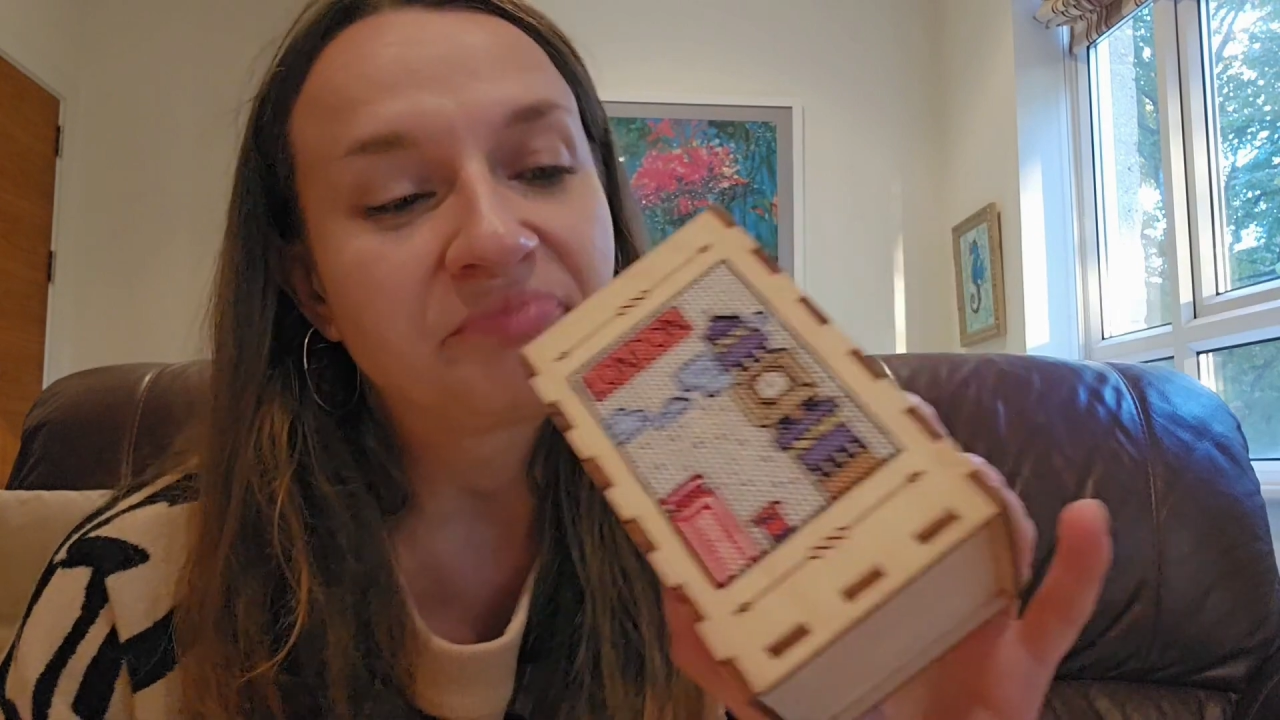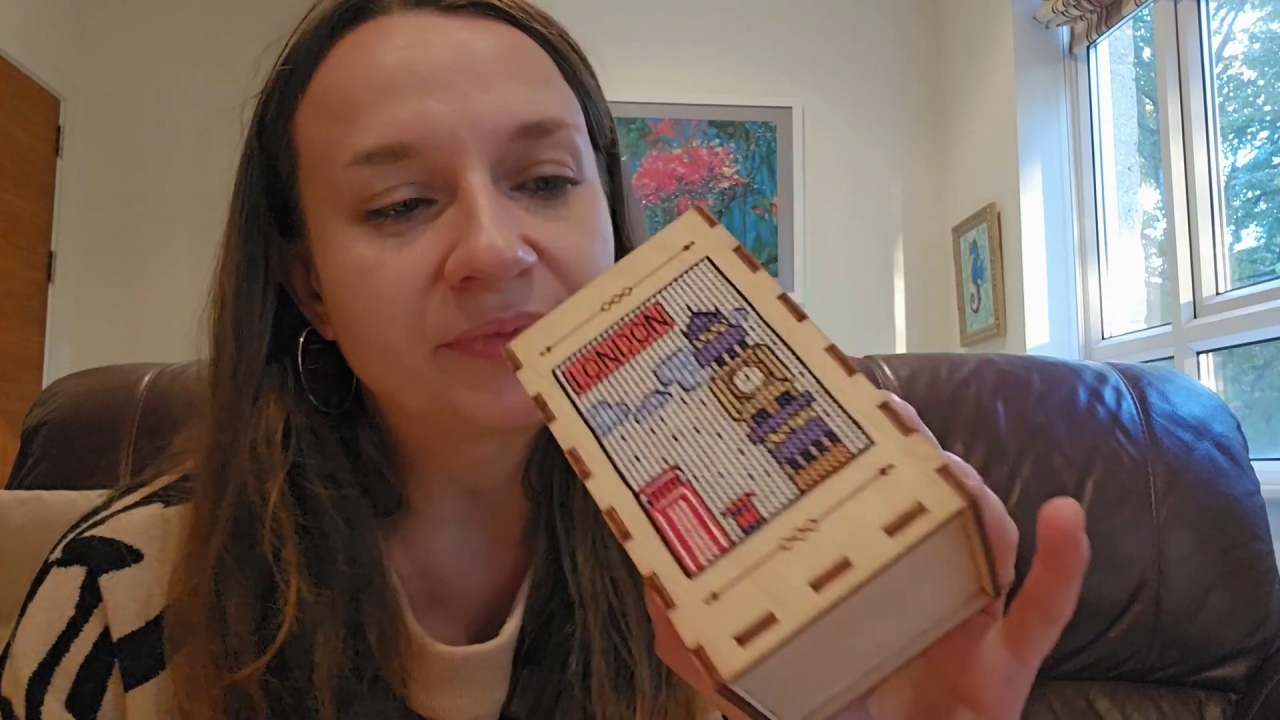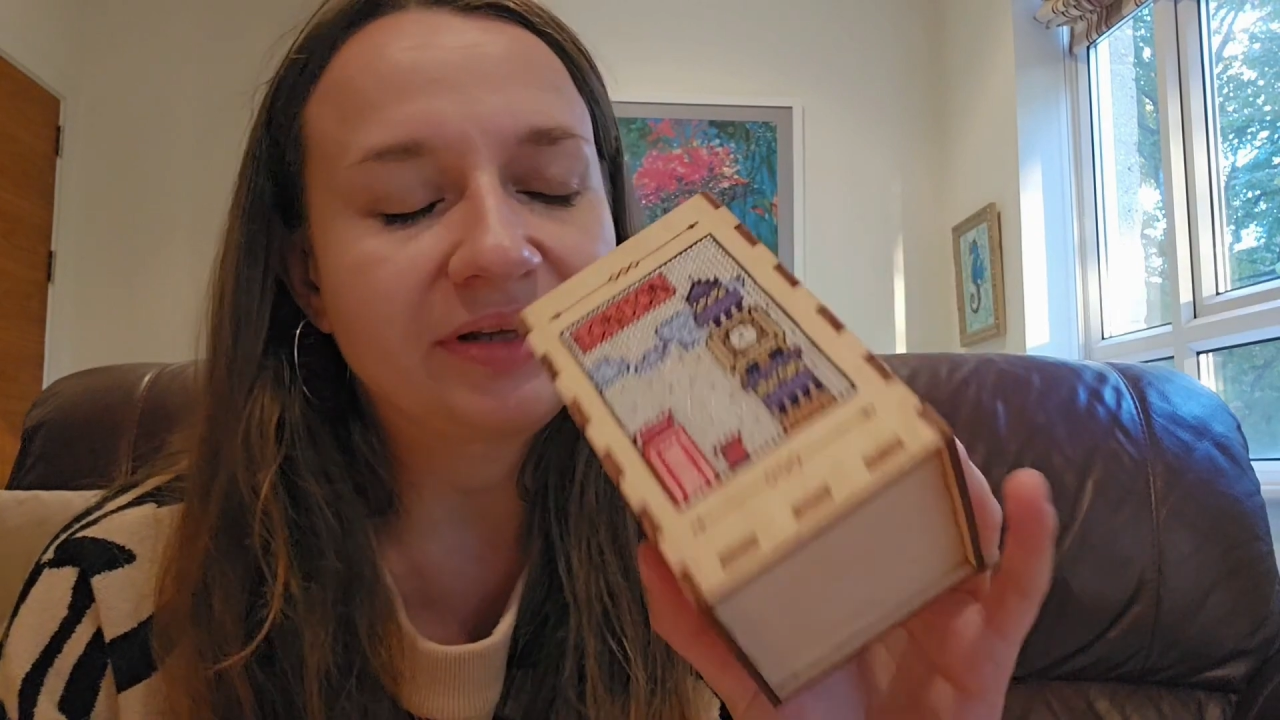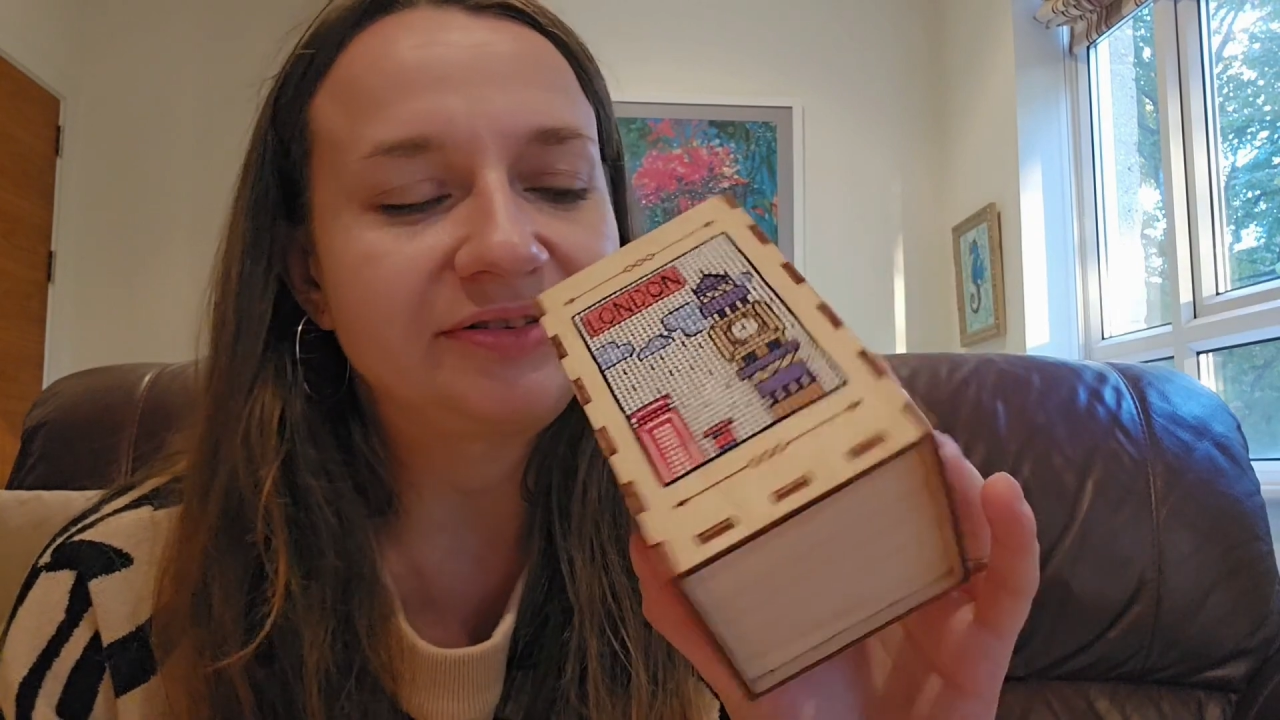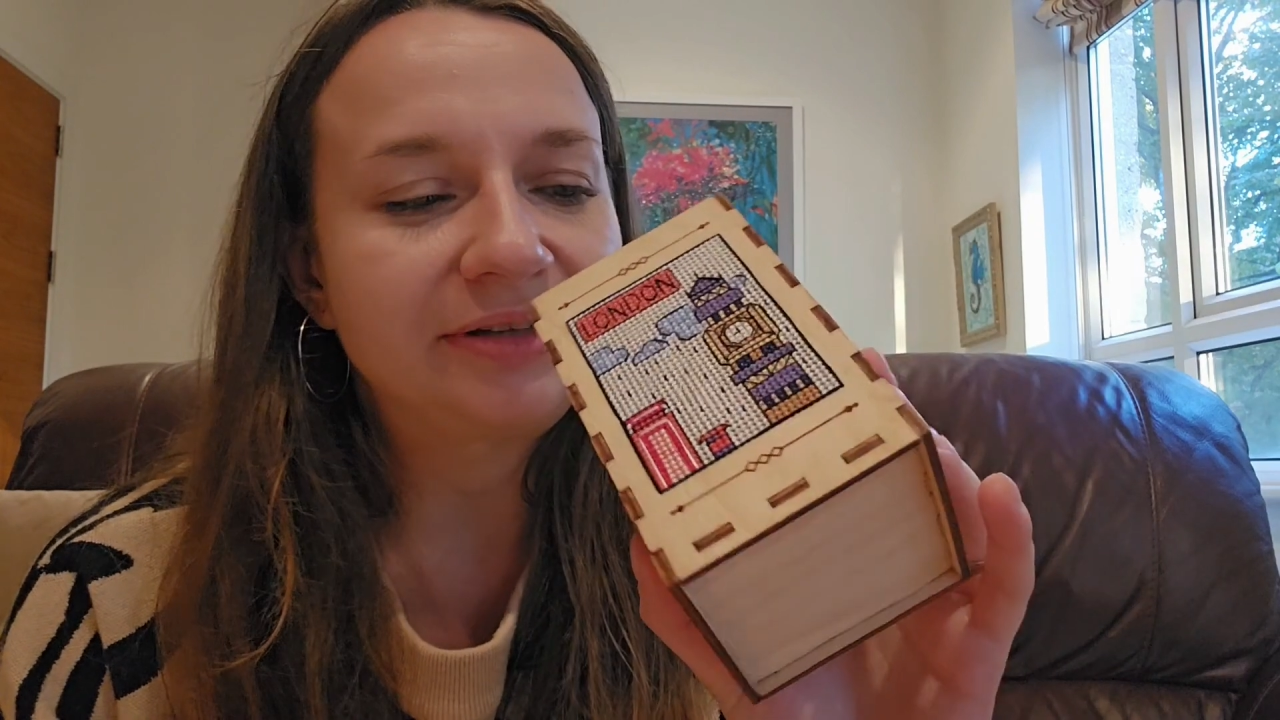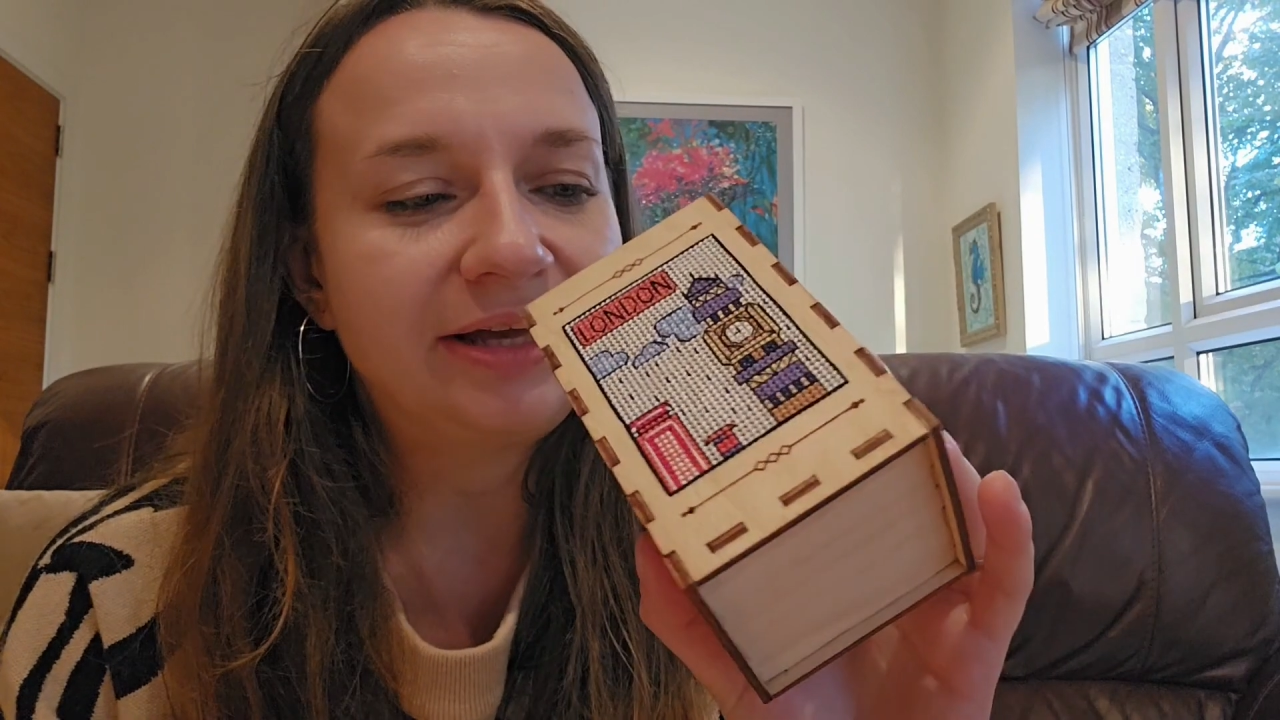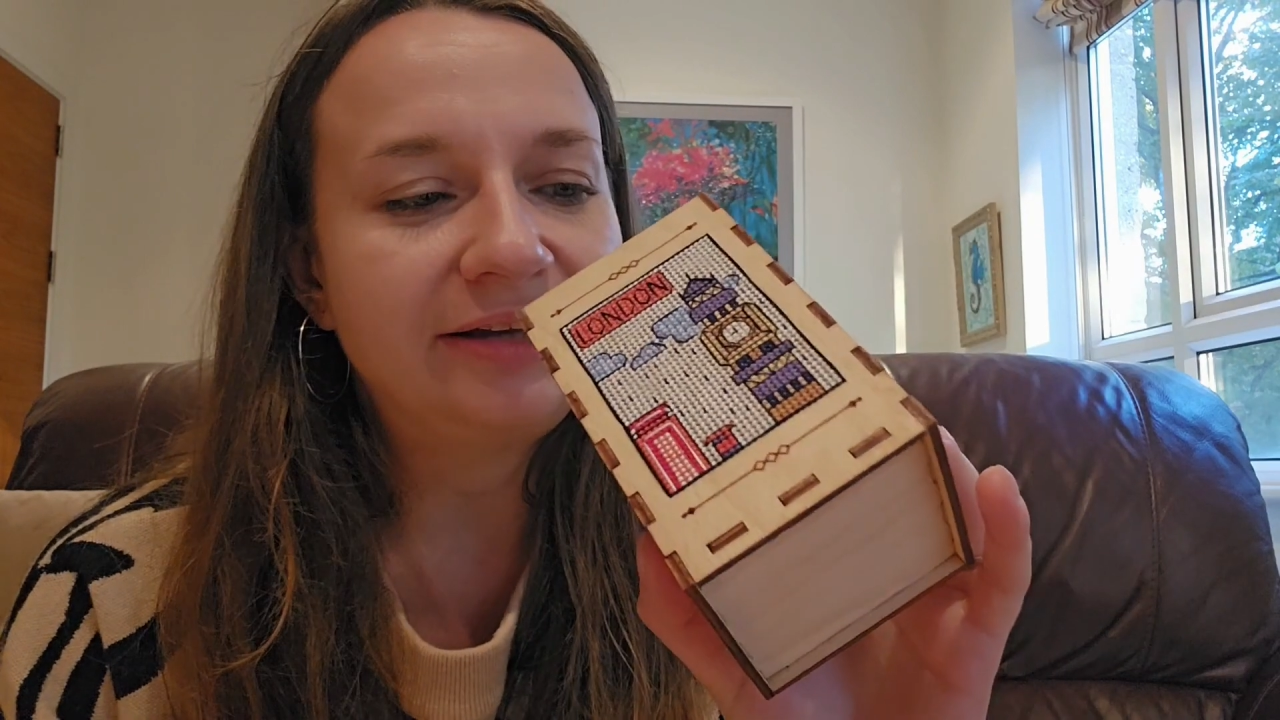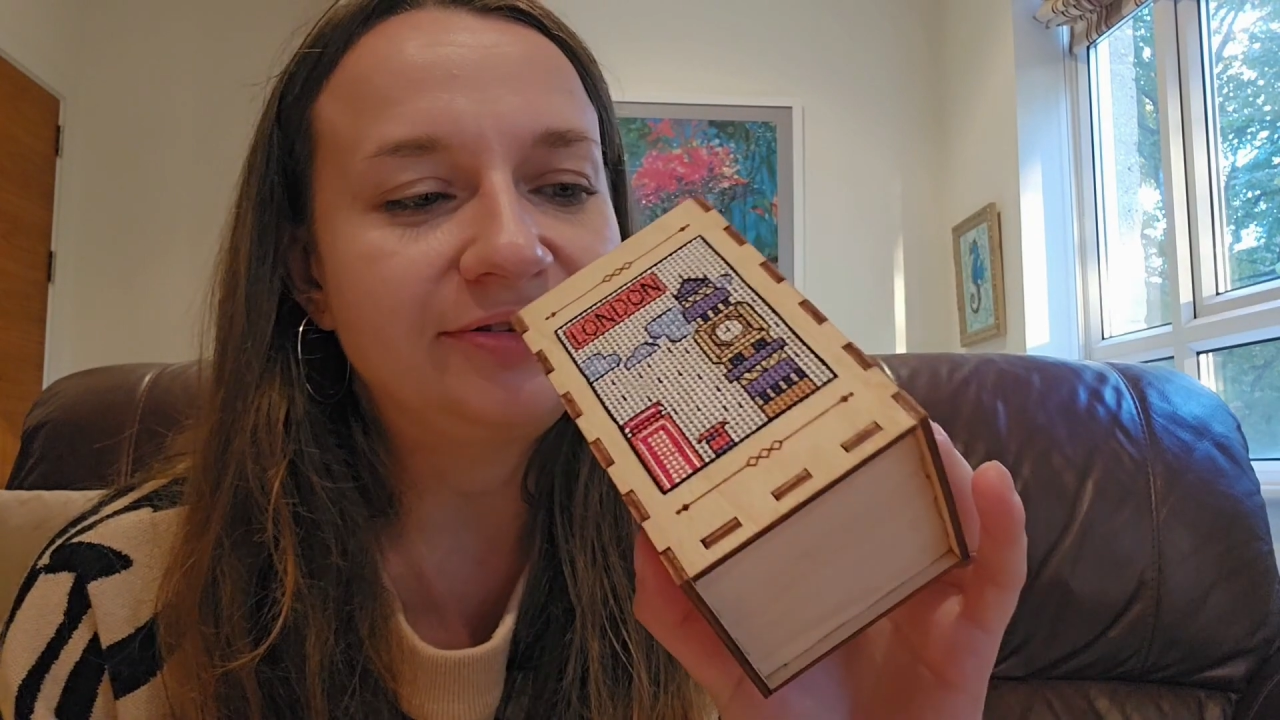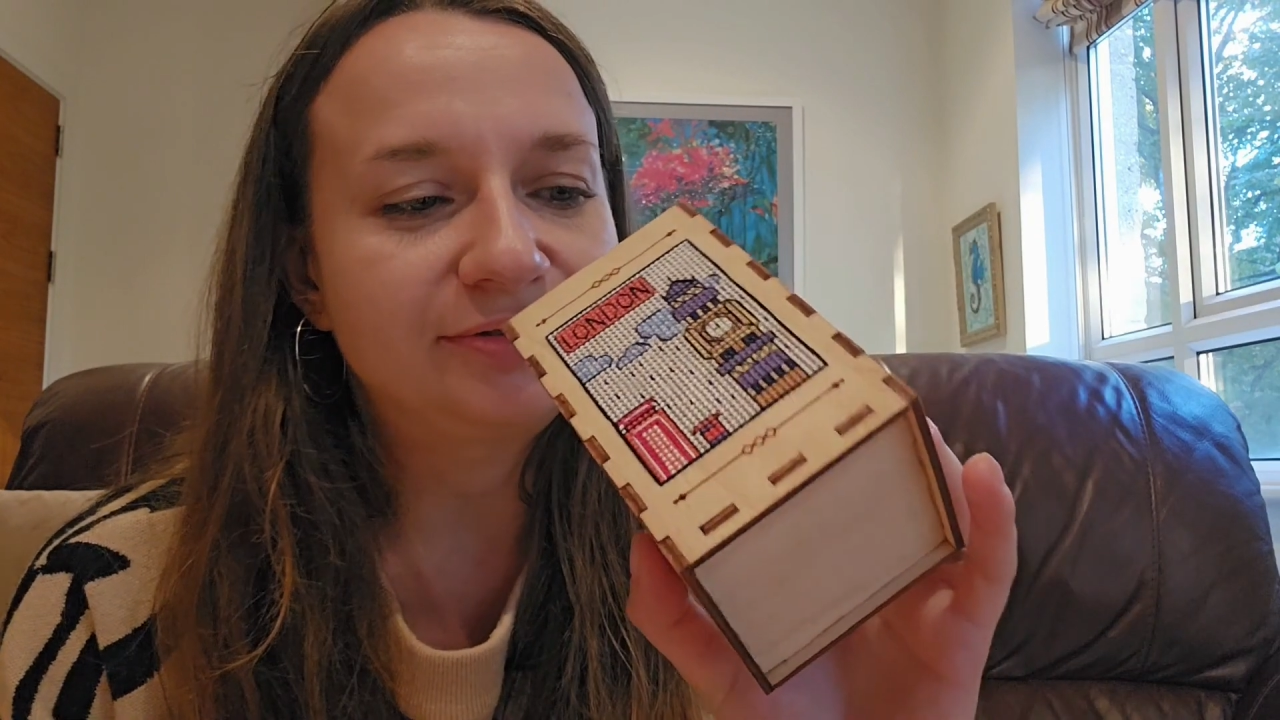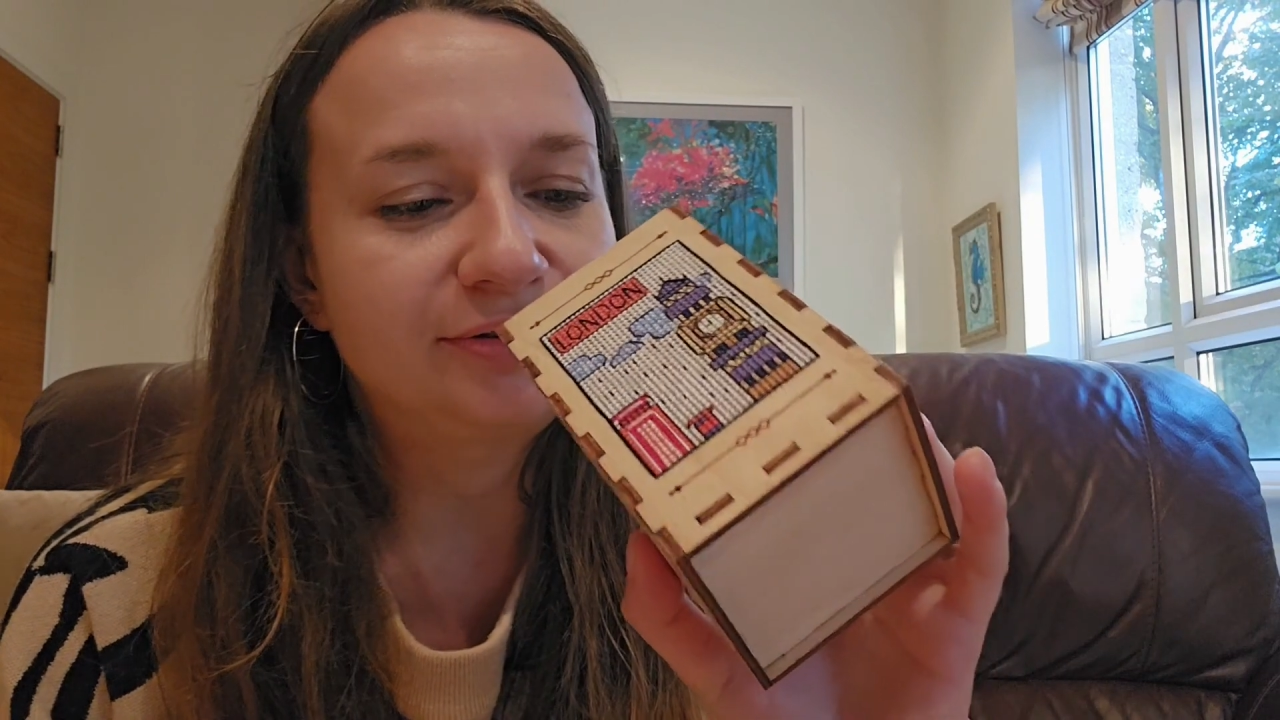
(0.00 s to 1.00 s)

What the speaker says: So I don't